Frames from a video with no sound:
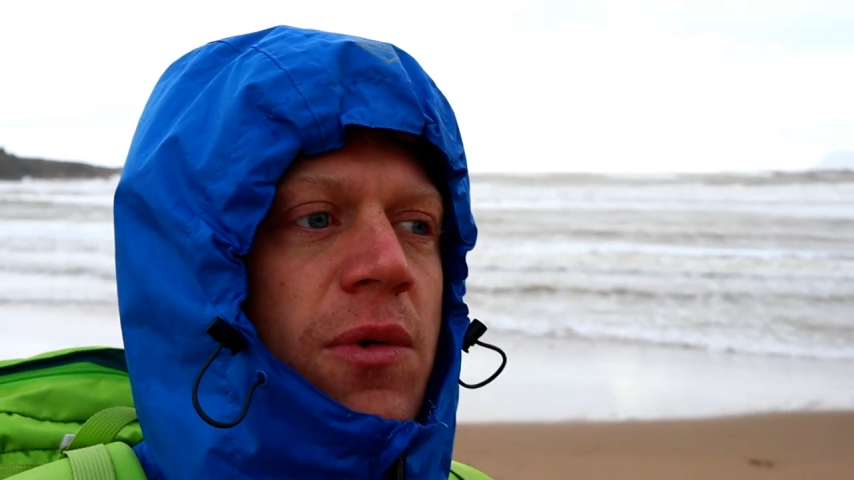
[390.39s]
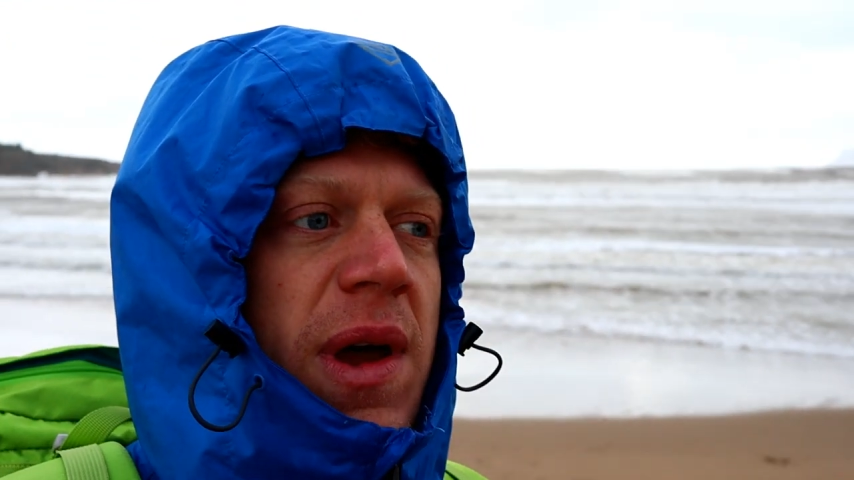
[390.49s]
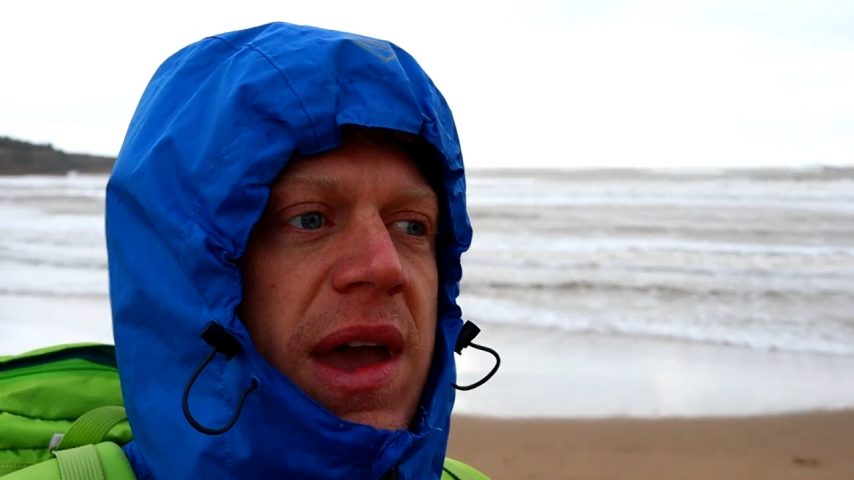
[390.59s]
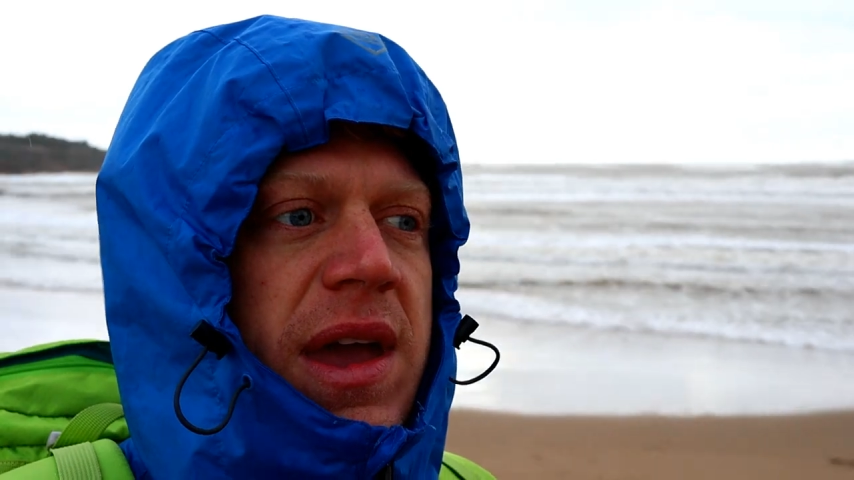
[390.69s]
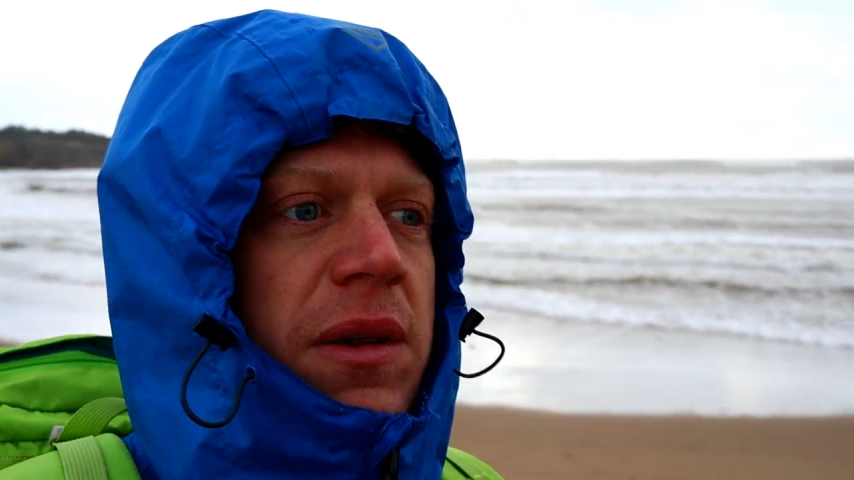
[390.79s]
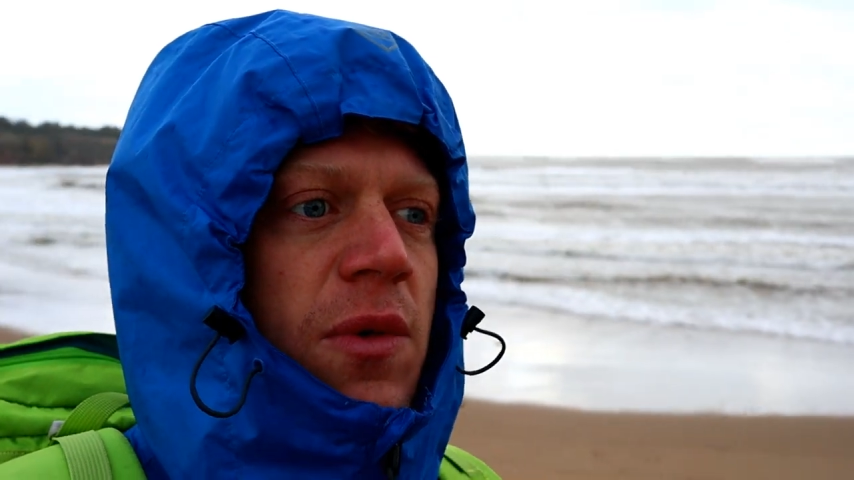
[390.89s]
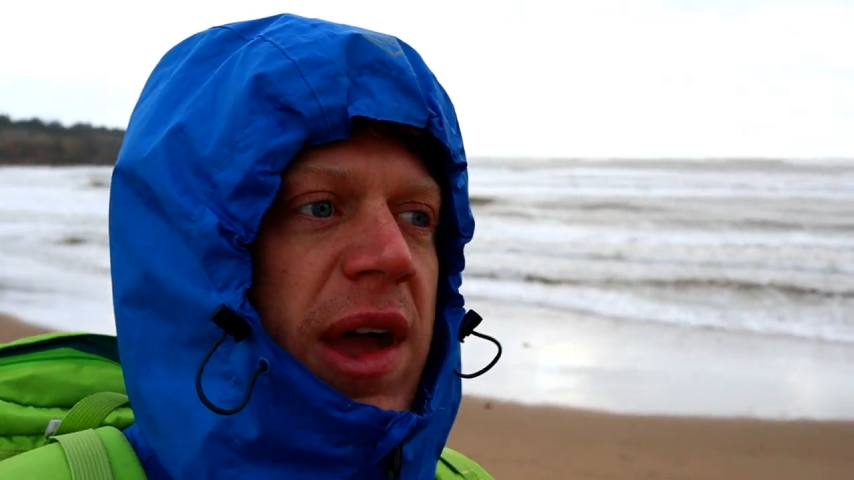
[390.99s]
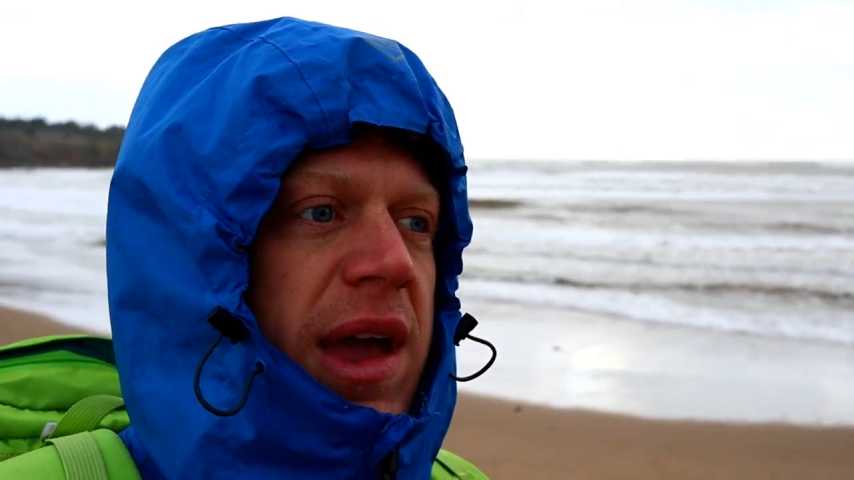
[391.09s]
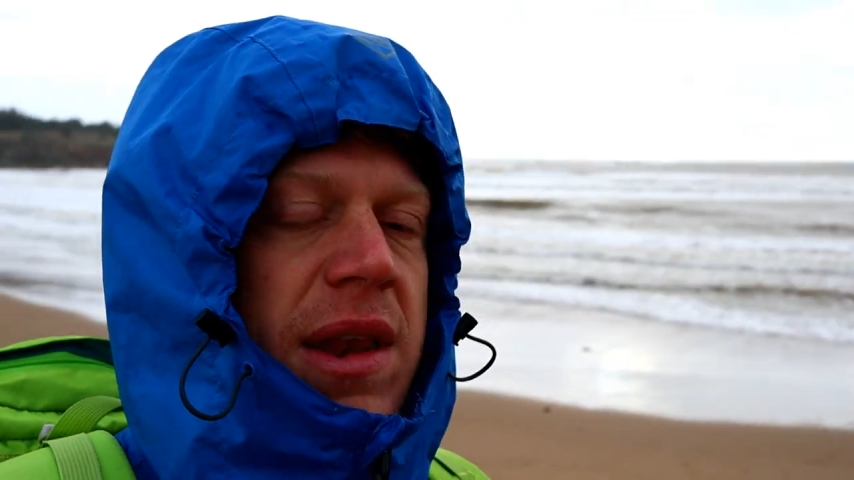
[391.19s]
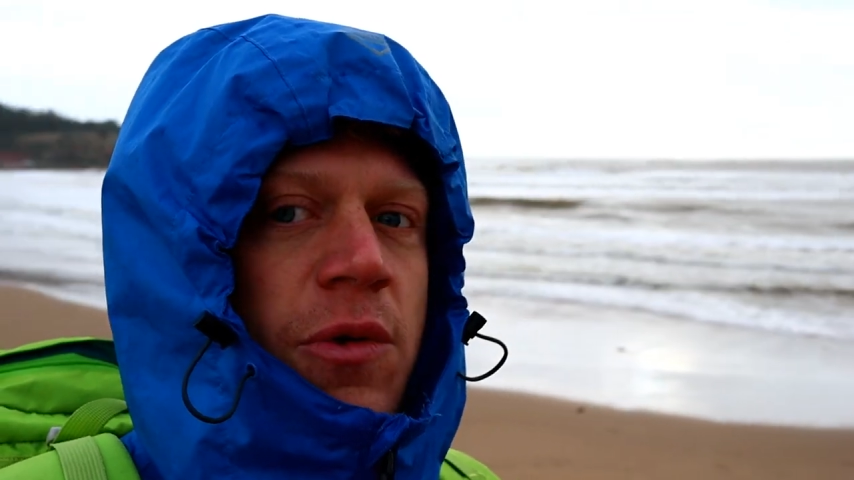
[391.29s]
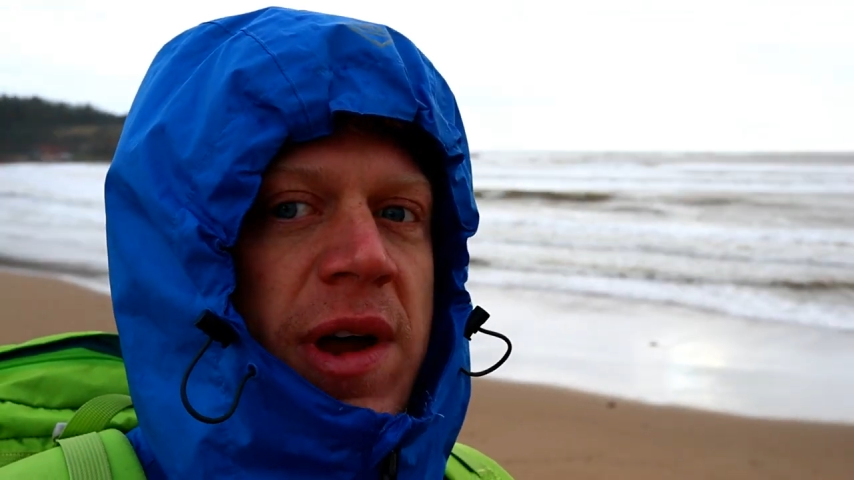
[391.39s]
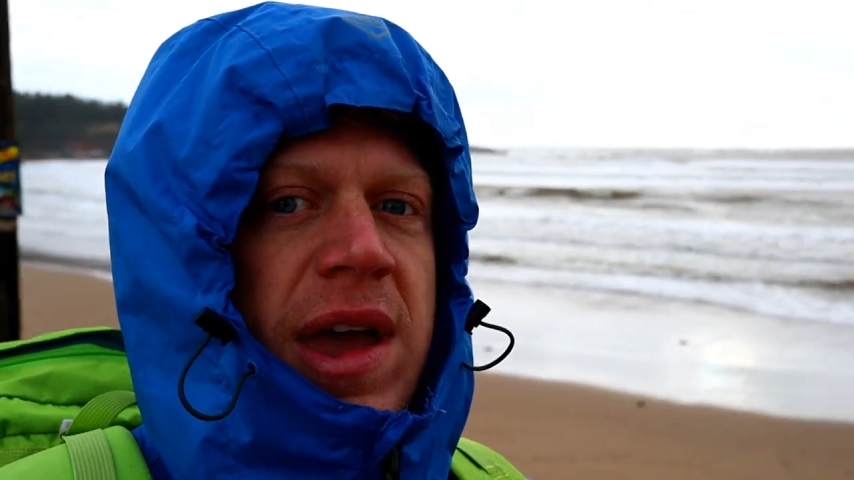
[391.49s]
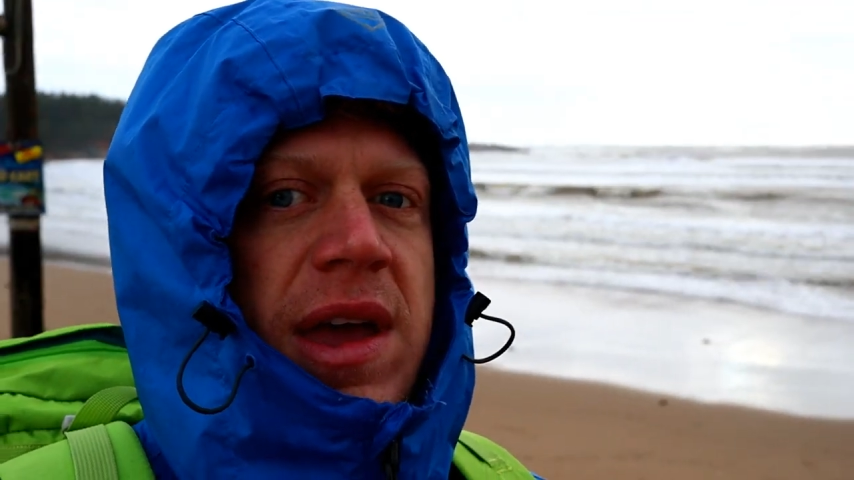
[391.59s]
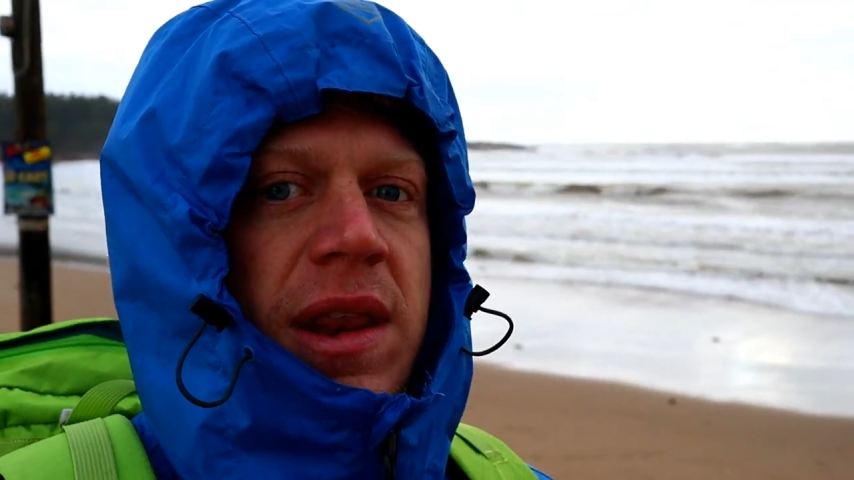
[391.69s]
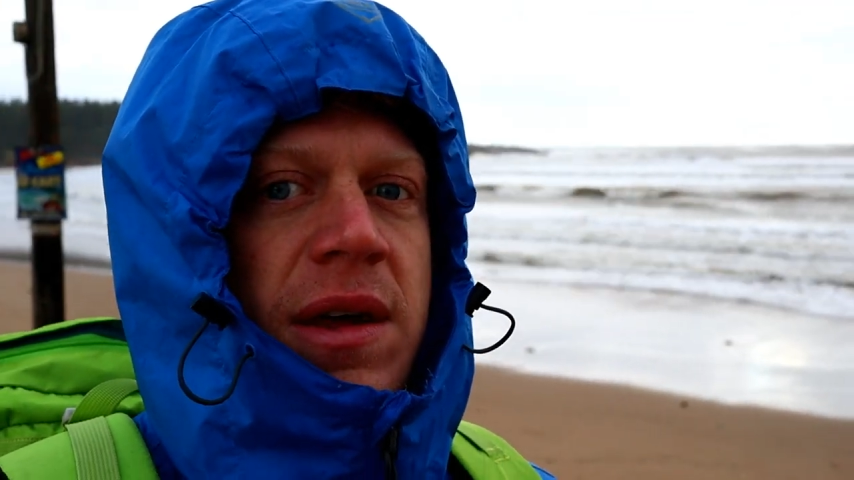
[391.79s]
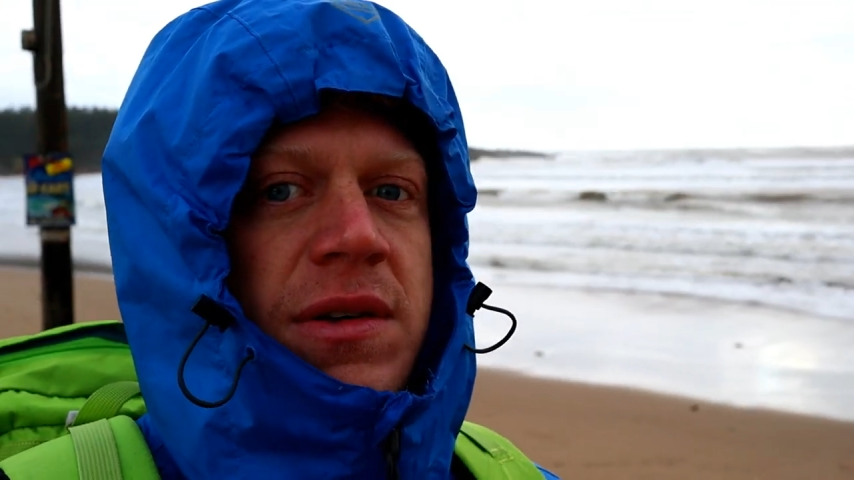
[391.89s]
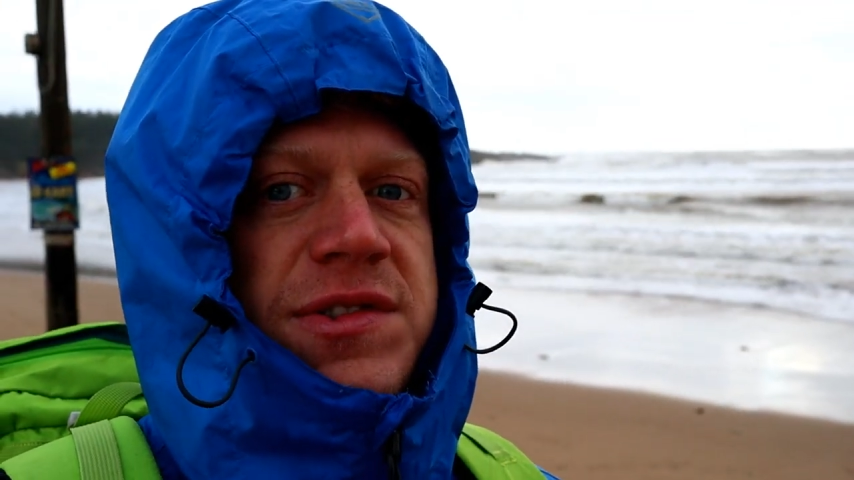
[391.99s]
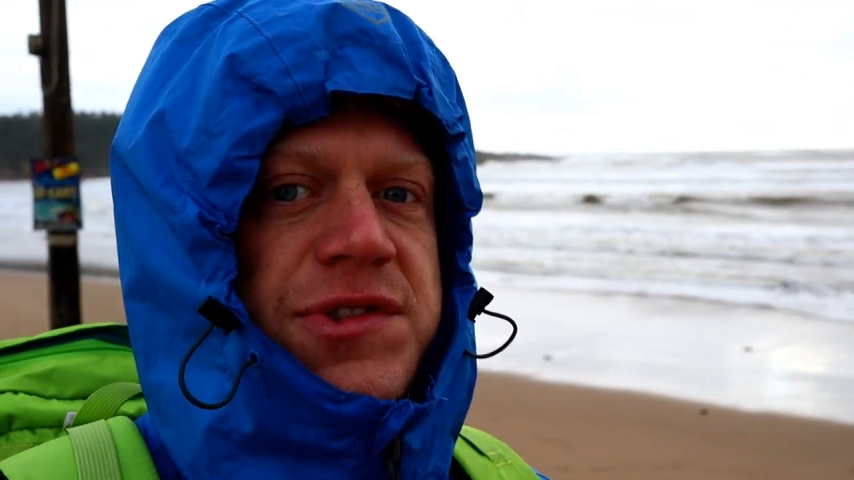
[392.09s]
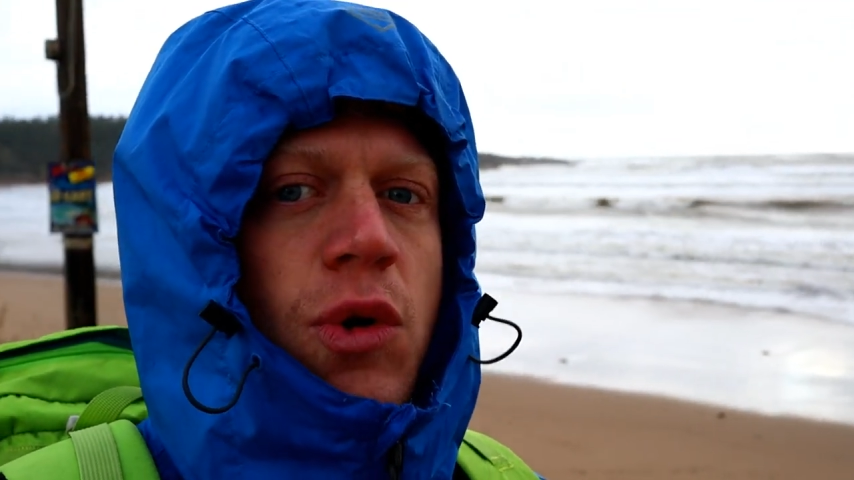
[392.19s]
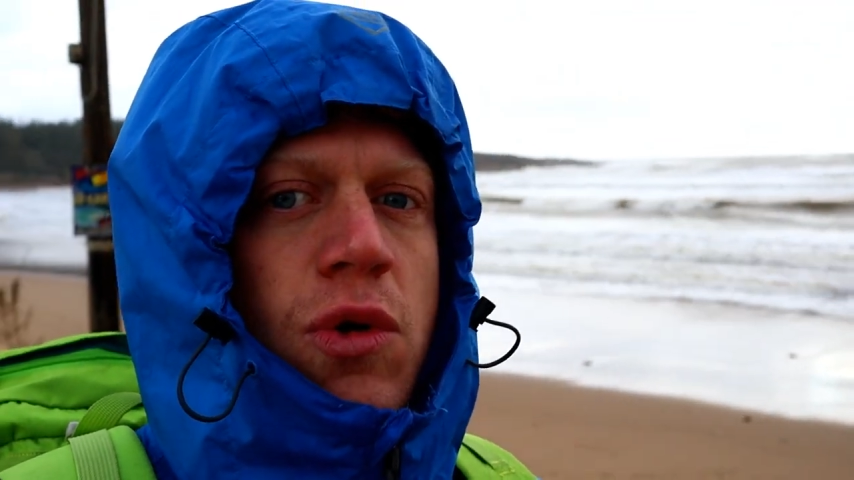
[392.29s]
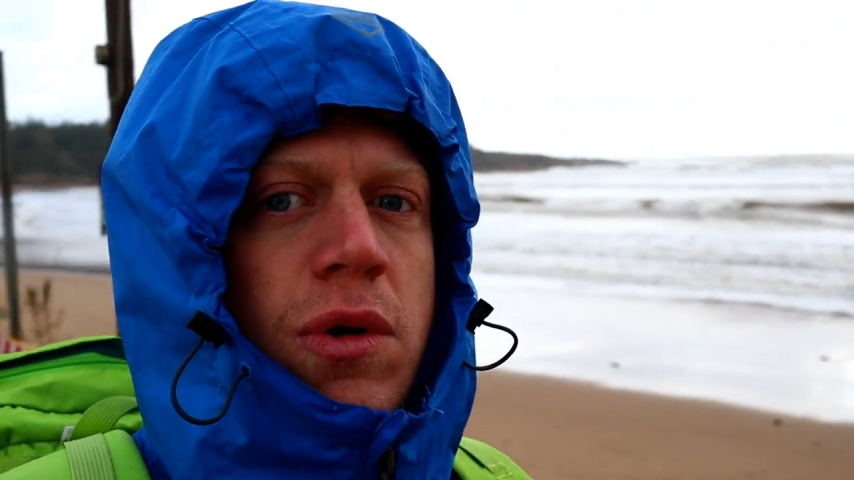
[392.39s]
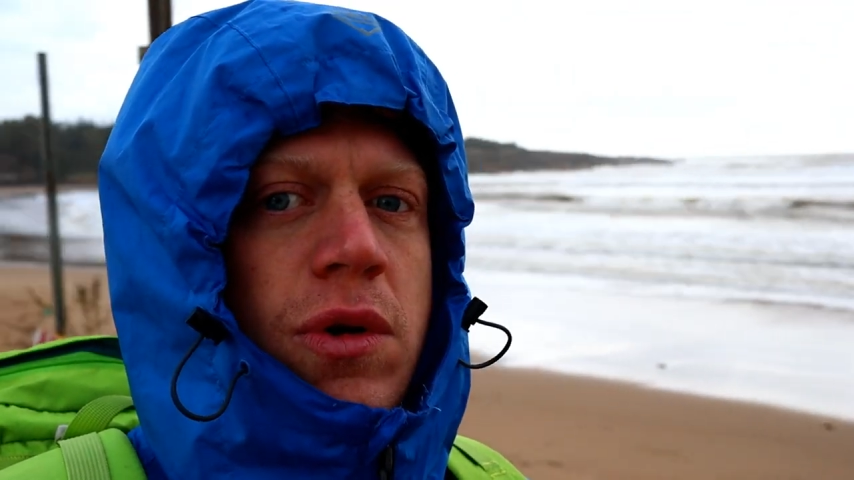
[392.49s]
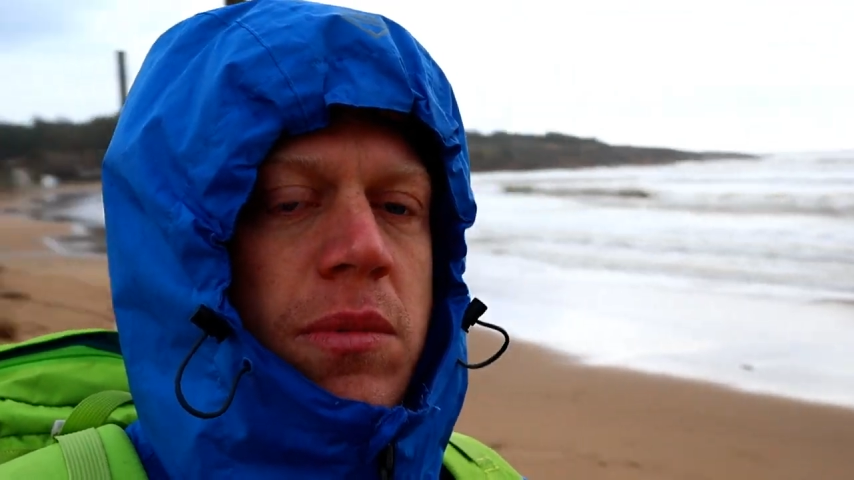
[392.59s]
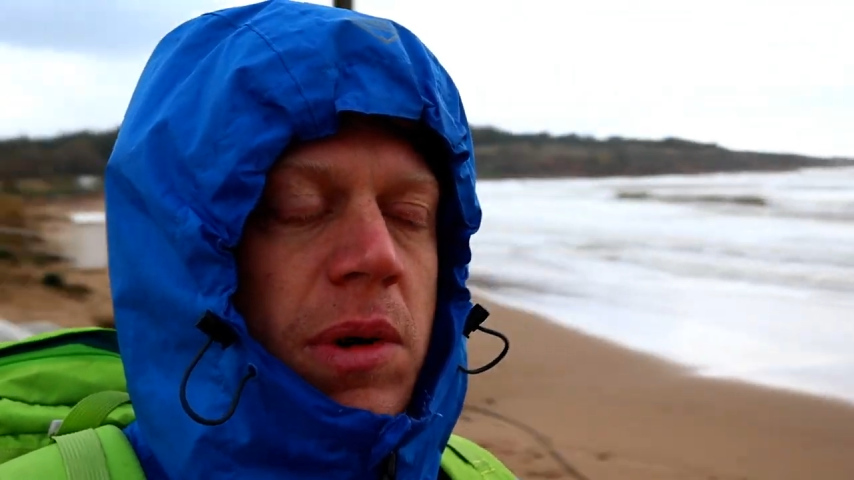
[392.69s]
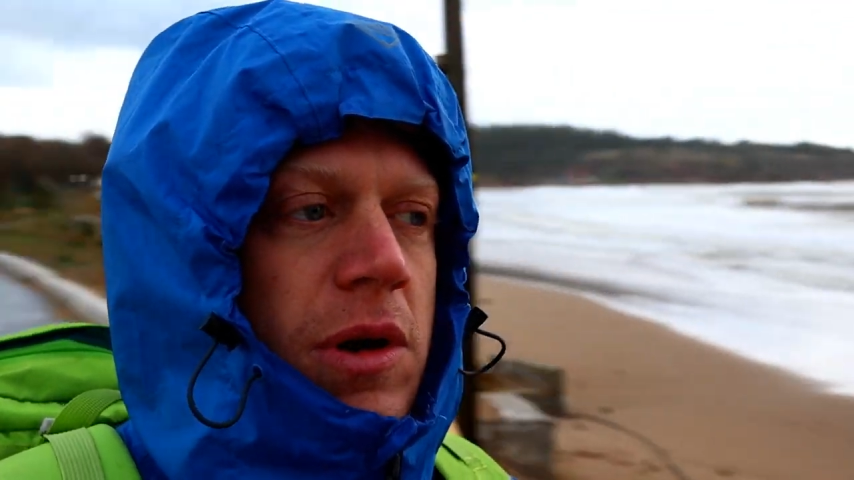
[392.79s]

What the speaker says: Rain, rain, rain, storm.